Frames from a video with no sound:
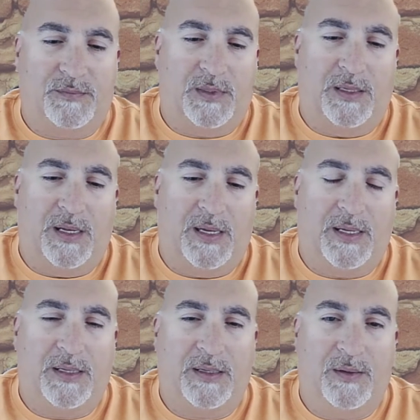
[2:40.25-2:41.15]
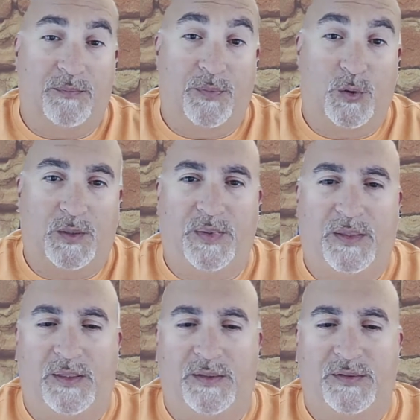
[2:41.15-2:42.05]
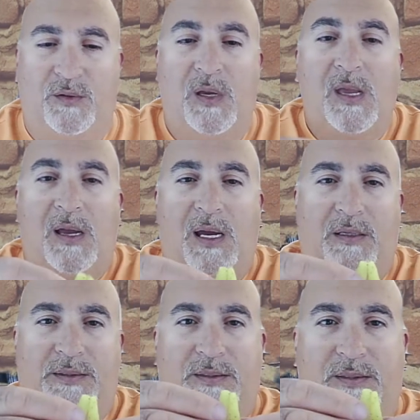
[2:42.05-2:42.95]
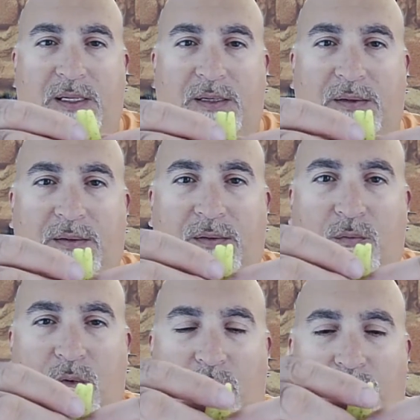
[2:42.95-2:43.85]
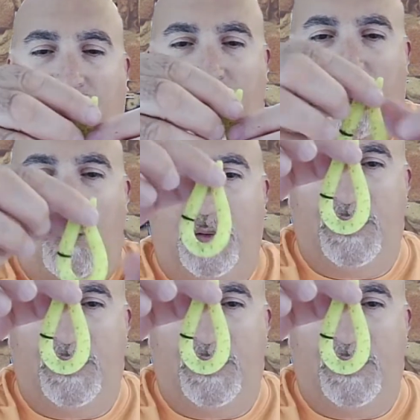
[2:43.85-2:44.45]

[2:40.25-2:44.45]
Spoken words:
and I am pretty picky, so I like to take the worm, fold it in